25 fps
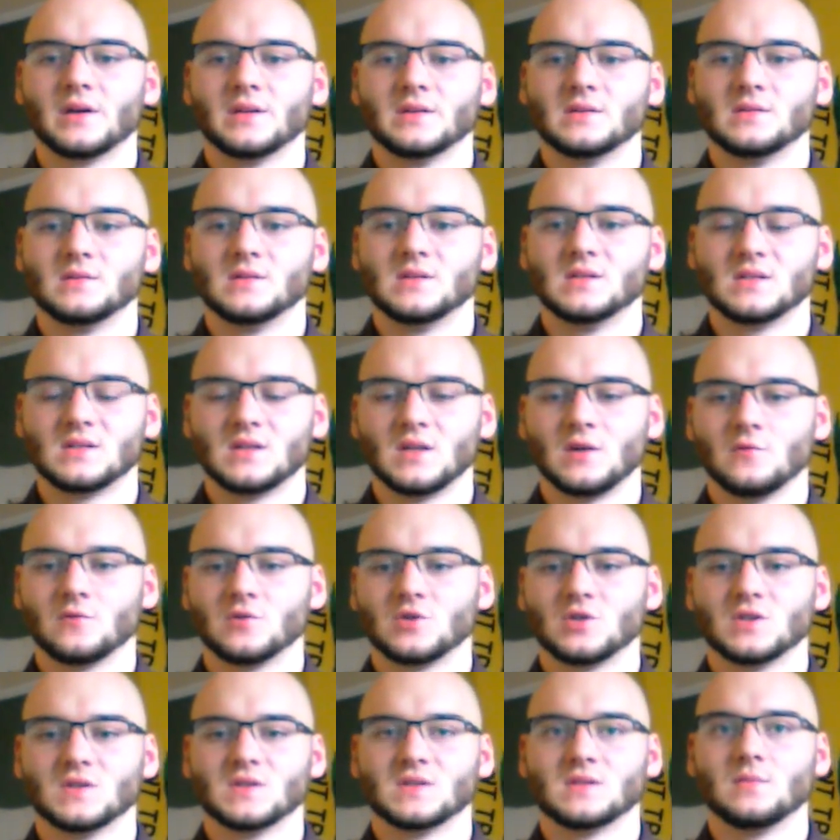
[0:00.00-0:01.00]

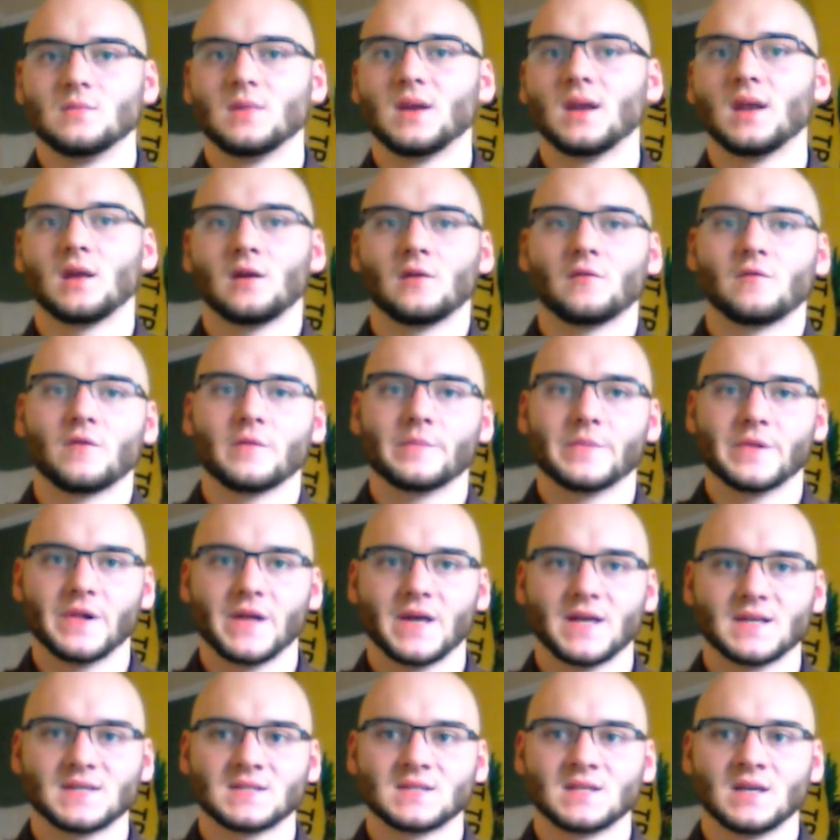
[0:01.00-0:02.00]
distinguishes the meaning from the
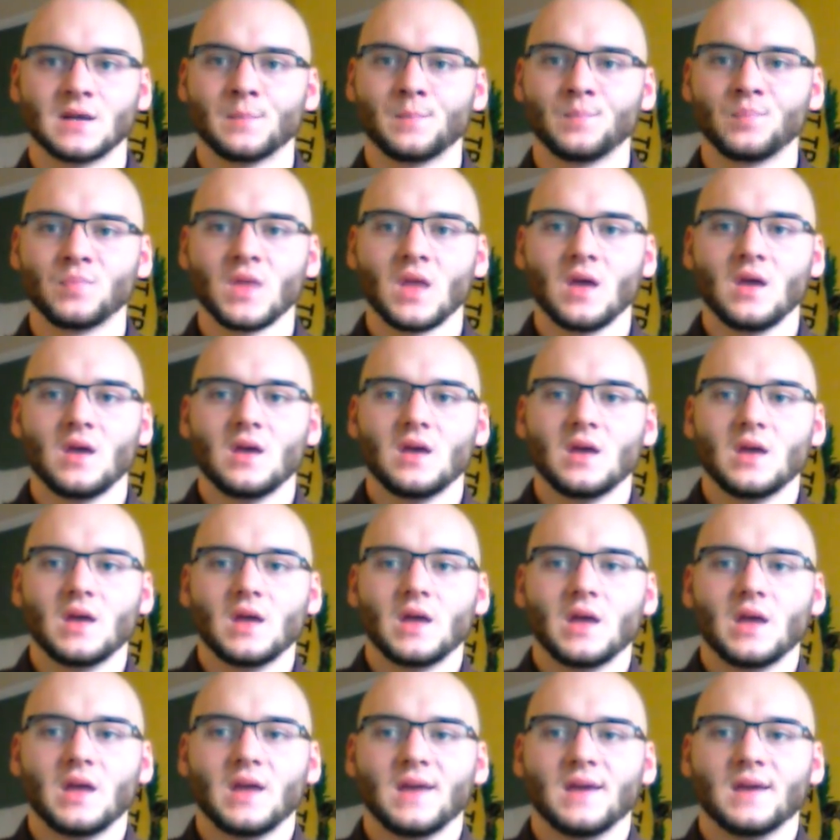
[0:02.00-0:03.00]
last step.
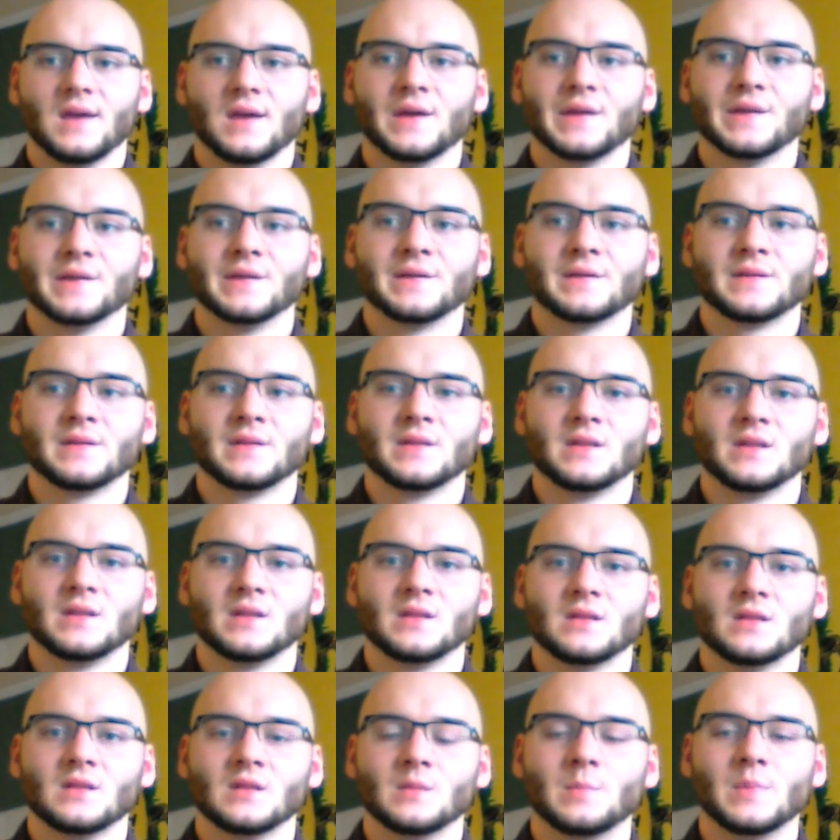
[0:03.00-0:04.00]
And
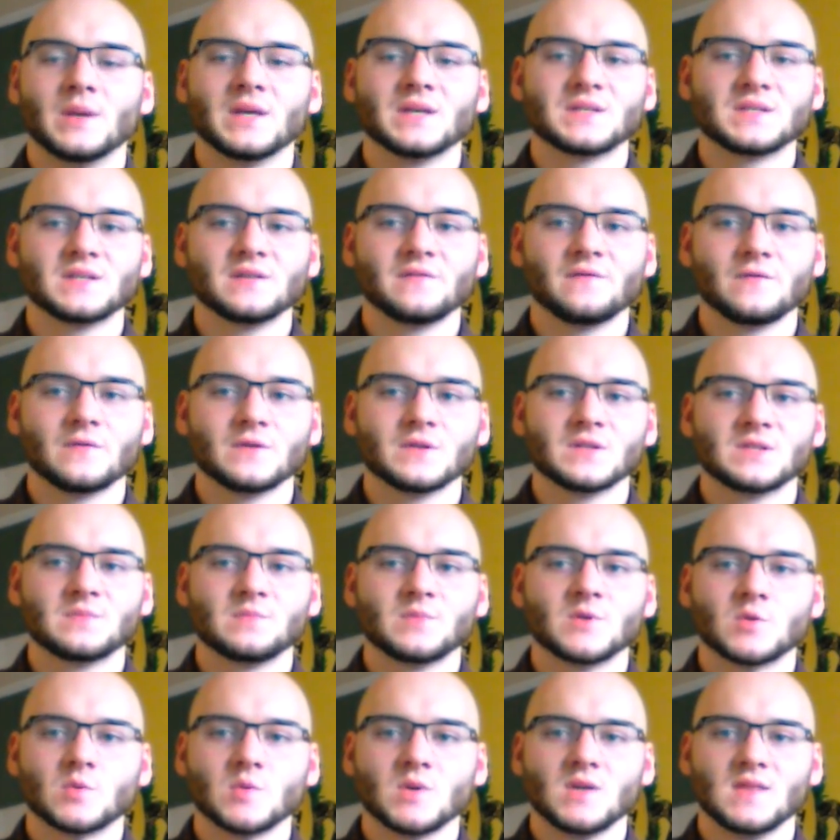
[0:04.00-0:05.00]
the biggest difference
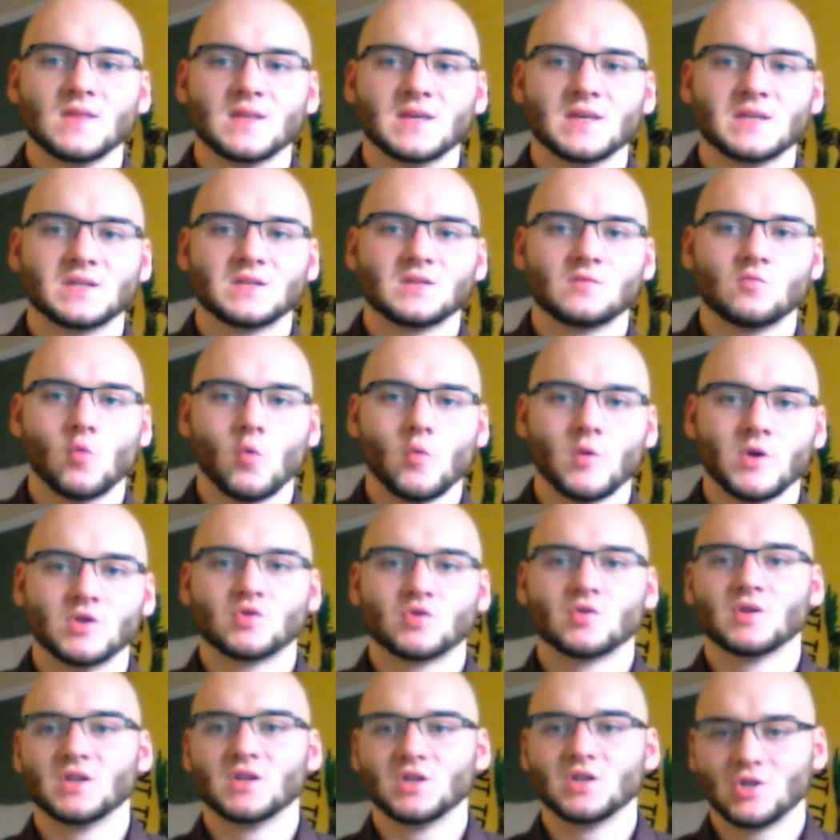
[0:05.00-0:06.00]
between this and what we
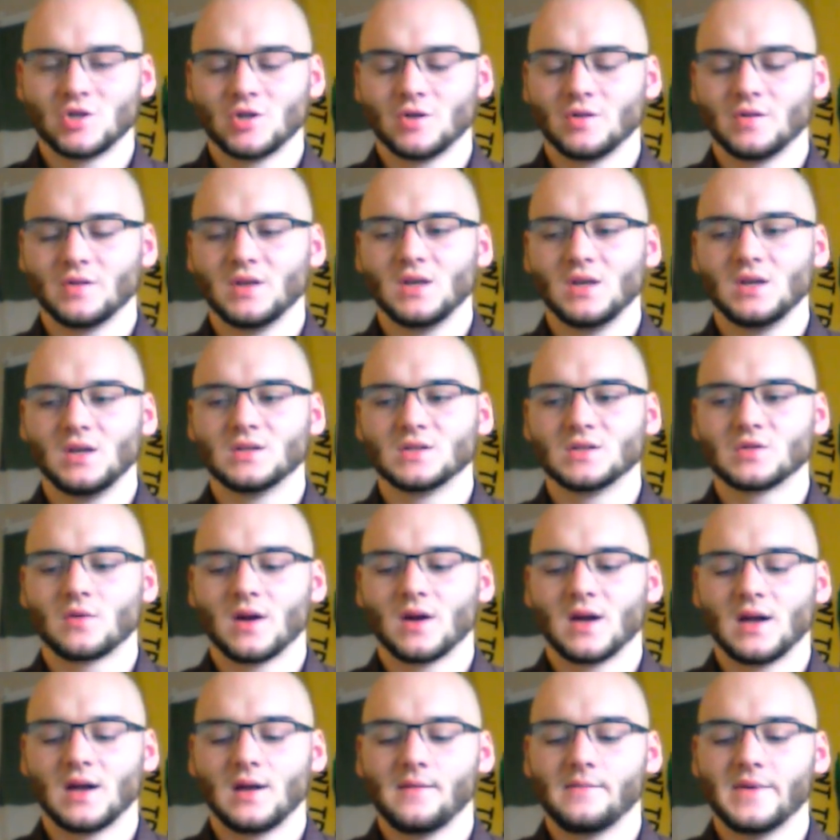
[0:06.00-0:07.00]
traditionally
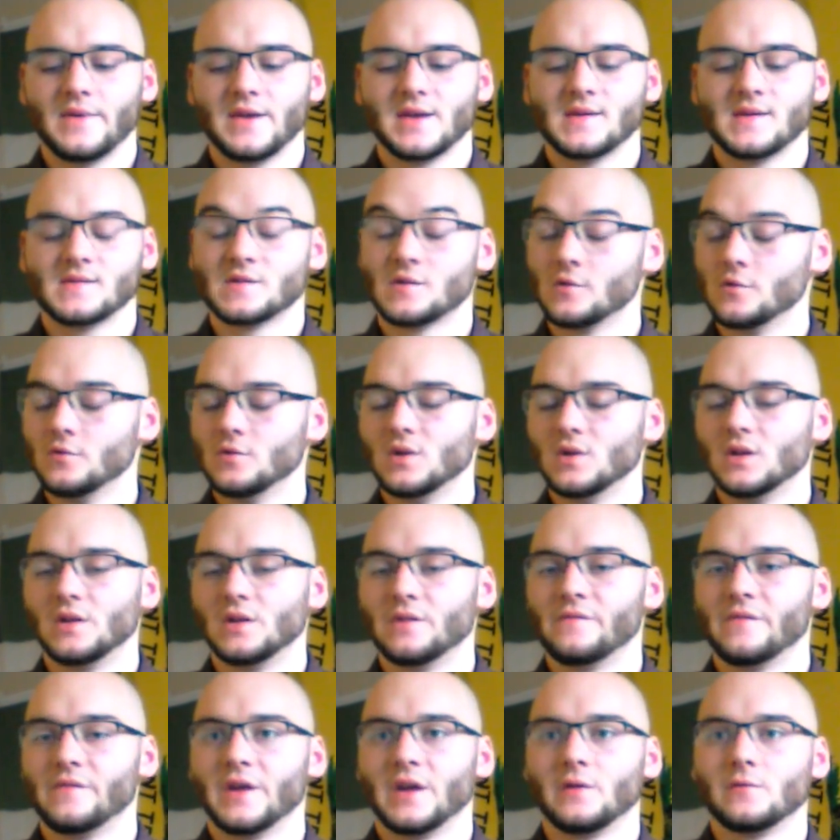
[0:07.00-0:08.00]
describe as agglutinative
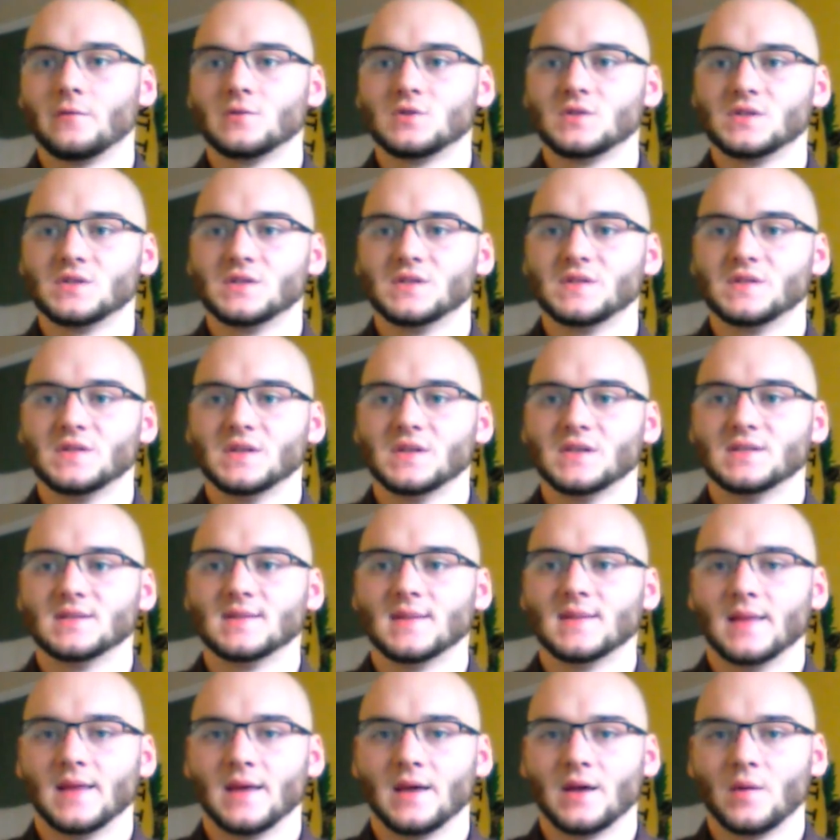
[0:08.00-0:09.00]
languages is
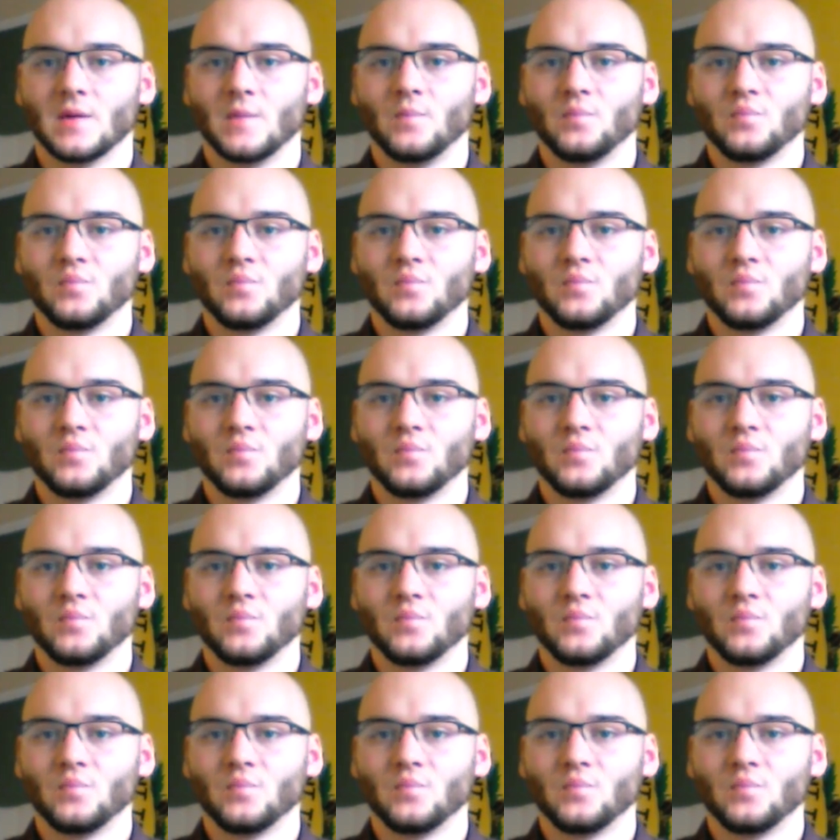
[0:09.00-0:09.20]
that